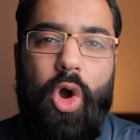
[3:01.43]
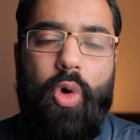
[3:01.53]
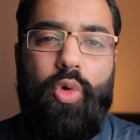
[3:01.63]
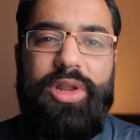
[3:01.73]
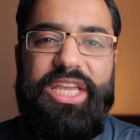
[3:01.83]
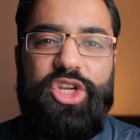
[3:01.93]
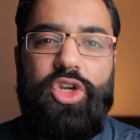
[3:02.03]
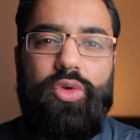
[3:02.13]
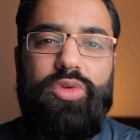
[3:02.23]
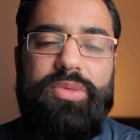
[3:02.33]
whole
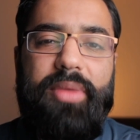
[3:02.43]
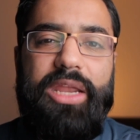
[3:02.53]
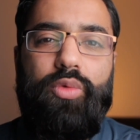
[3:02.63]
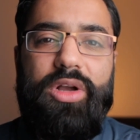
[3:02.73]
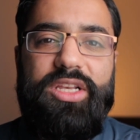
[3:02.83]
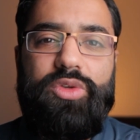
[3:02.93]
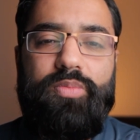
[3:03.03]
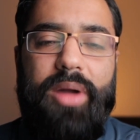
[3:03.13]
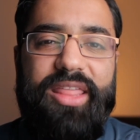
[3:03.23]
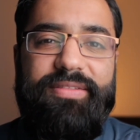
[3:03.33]
issue was made worse
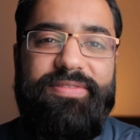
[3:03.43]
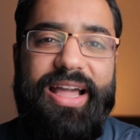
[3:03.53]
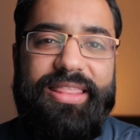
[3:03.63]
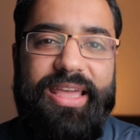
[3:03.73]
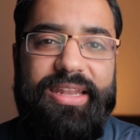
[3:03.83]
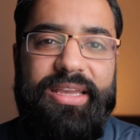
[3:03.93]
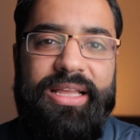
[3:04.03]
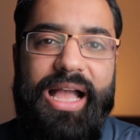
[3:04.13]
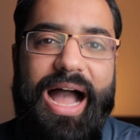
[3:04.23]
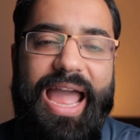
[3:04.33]
by the fact that
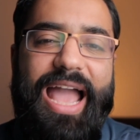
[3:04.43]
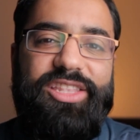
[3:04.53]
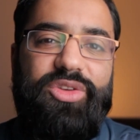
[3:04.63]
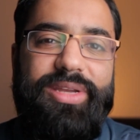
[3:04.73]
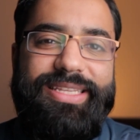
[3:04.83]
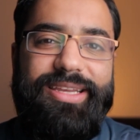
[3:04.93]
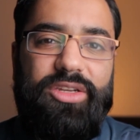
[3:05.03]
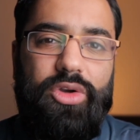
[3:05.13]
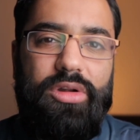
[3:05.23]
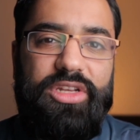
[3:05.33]
I had to
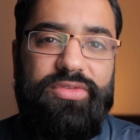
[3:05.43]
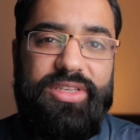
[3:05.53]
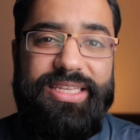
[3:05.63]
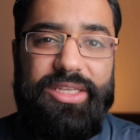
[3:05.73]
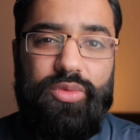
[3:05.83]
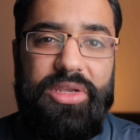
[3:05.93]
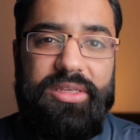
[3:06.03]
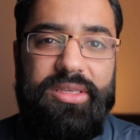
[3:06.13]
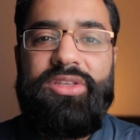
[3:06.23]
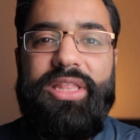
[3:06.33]
attend college for 6
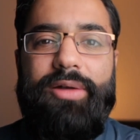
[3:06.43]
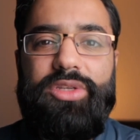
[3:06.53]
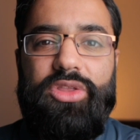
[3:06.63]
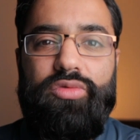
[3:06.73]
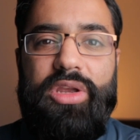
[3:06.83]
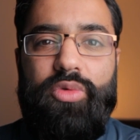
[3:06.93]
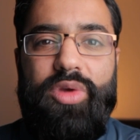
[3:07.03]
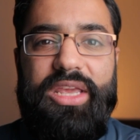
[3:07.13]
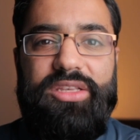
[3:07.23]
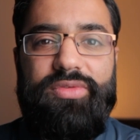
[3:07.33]
weeks. So that was 3
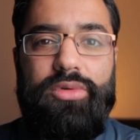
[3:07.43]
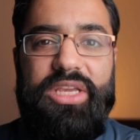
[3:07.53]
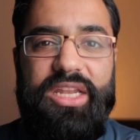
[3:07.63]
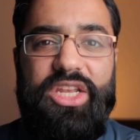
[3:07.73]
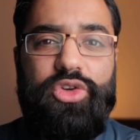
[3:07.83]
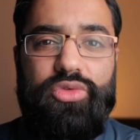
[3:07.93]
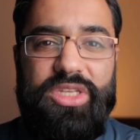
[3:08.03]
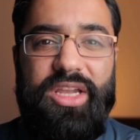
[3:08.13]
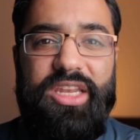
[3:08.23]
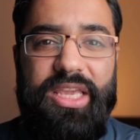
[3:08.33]
weeks for the initial
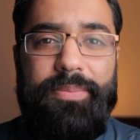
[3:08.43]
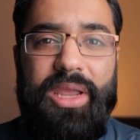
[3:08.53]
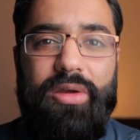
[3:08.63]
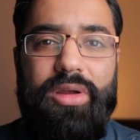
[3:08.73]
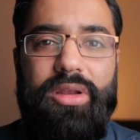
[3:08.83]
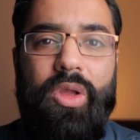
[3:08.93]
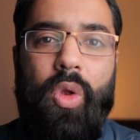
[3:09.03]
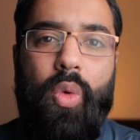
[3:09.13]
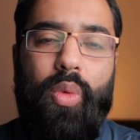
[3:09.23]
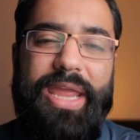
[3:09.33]
studying period
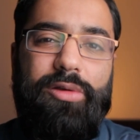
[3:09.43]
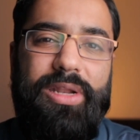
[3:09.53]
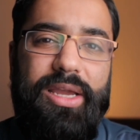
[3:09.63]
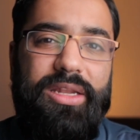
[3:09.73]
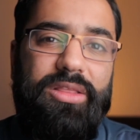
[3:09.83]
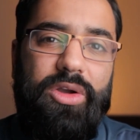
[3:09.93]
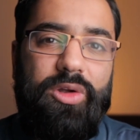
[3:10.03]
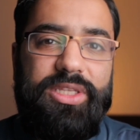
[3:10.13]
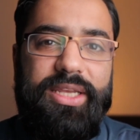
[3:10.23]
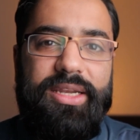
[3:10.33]
where you're learning the
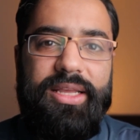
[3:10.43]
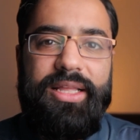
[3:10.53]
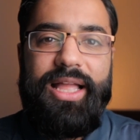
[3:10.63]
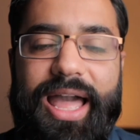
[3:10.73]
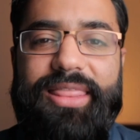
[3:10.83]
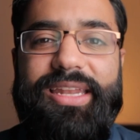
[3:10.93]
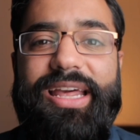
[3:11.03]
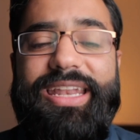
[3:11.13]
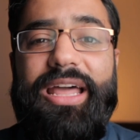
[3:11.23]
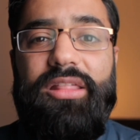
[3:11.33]
content, and then
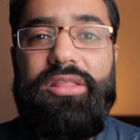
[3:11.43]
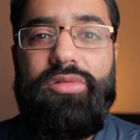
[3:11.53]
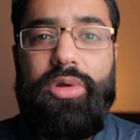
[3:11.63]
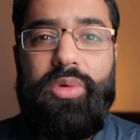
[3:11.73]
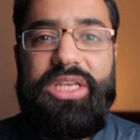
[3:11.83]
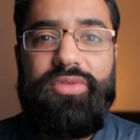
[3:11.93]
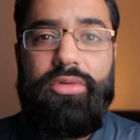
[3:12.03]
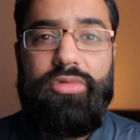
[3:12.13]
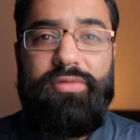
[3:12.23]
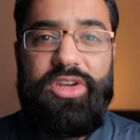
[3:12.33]
another 3 weeks for
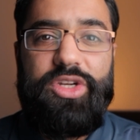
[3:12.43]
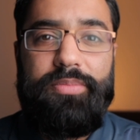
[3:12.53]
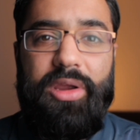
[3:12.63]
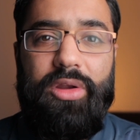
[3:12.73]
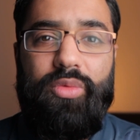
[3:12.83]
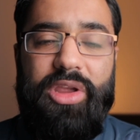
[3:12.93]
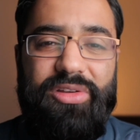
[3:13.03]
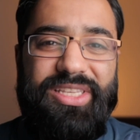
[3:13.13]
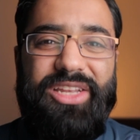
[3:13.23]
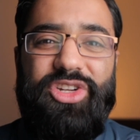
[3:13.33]
the revision period where
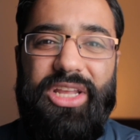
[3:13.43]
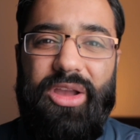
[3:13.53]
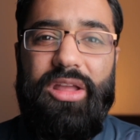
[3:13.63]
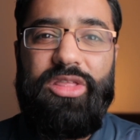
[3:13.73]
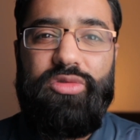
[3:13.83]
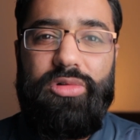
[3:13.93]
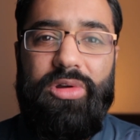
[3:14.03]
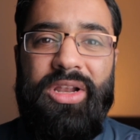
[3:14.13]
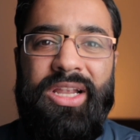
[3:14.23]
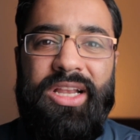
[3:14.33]
you're essentially going
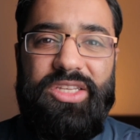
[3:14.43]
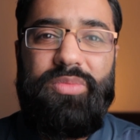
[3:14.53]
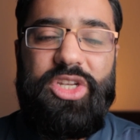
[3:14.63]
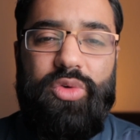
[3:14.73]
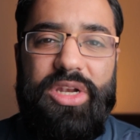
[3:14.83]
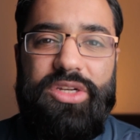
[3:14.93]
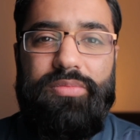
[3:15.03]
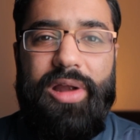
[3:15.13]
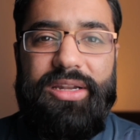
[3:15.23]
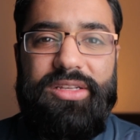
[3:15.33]
through as much
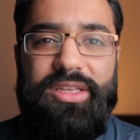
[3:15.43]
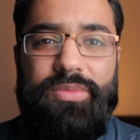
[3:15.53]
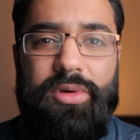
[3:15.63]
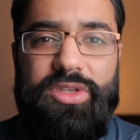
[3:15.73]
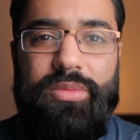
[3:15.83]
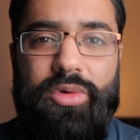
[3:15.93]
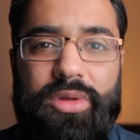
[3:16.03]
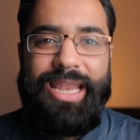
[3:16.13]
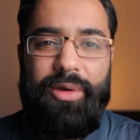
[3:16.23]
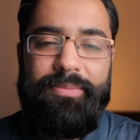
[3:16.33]
question practice as possible.
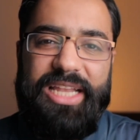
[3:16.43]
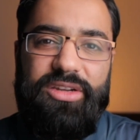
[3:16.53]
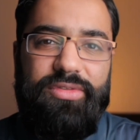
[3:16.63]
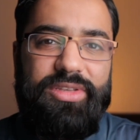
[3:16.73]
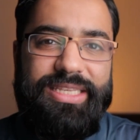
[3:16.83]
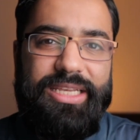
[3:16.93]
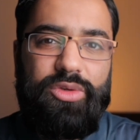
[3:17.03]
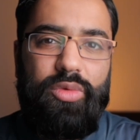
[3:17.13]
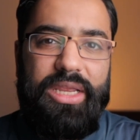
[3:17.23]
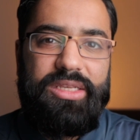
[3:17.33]
Now imagine for
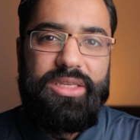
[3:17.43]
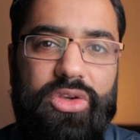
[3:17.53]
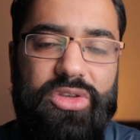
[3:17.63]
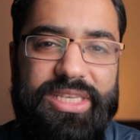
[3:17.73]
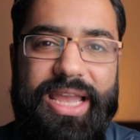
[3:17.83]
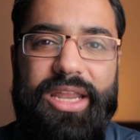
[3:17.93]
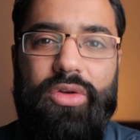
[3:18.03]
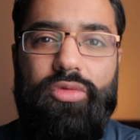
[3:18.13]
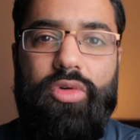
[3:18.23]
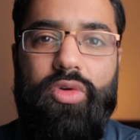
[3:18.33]
6 weeks, you're sat in
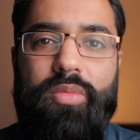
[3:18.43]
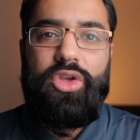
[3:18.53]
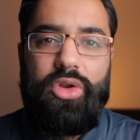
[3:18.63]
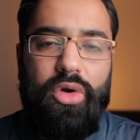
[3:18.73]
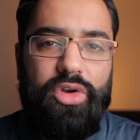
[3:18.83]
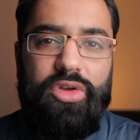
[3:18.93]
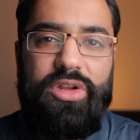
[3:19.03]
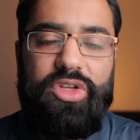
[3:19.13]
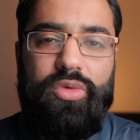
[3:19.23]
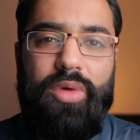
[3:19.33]
a room, you're not
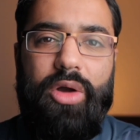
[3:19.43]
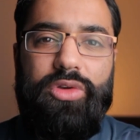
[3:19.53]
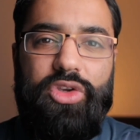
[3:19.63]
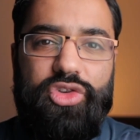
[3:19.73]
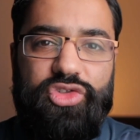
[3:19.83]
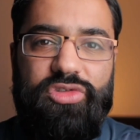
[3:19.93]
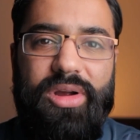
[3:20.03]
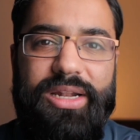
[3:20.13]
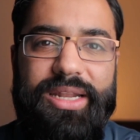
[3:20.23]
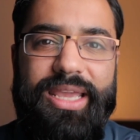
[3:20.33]
doing too well, you're
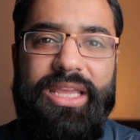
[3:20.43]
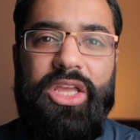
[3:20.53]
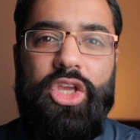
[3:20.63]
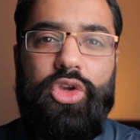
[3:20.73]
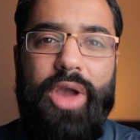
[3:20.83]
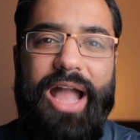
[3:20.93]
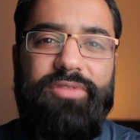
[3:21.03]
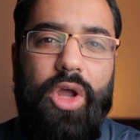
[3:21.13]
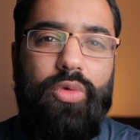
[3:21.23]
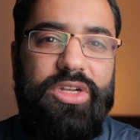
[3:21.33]
struggling, you have
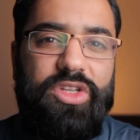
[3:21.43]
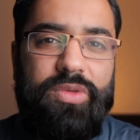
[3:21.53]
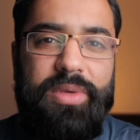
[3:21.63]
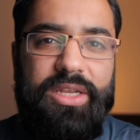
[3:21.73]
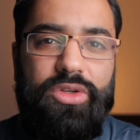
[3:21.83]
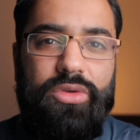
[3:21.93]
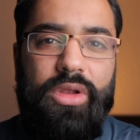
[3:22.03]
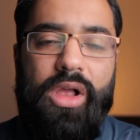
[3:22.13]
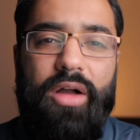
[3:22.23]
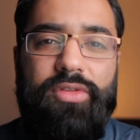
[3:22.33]
no one to speak to.
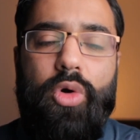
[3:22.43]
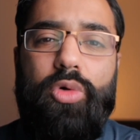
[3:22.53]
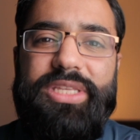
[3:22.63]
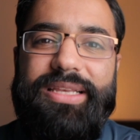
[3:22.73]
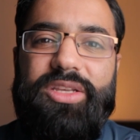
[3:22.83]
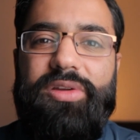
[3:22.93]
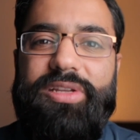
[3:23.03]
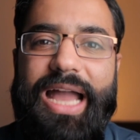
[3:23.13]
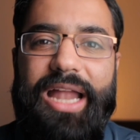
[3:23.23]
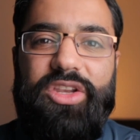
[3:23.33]
Of course, that's going
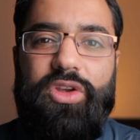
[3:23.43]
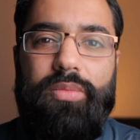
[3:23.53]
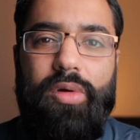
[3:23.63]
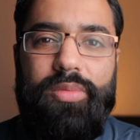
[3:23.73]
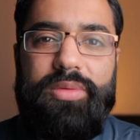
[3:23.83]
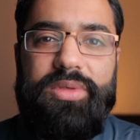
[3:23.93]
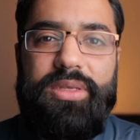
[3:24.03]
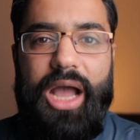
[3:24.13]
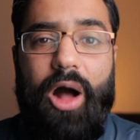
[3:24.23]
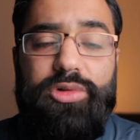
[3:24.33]
to add to your problems.
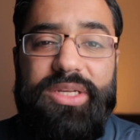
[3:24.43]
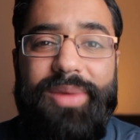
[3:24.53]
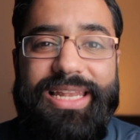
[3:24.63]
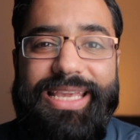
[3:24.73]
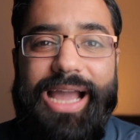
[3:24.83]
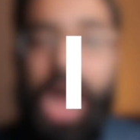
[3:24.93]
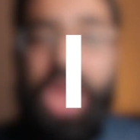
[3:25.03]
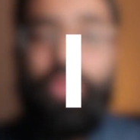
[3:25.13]
Ultimately, I